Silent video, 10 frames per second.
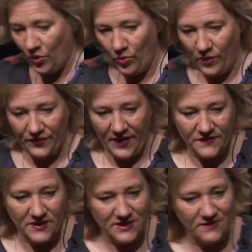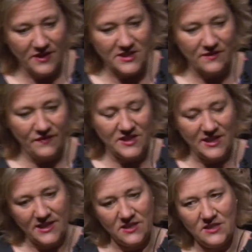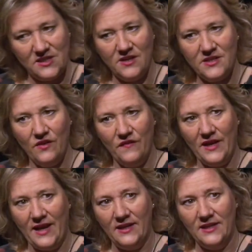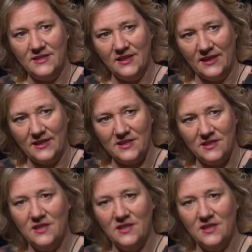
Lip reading: what they've done is very sophisticated. They started off in analytics.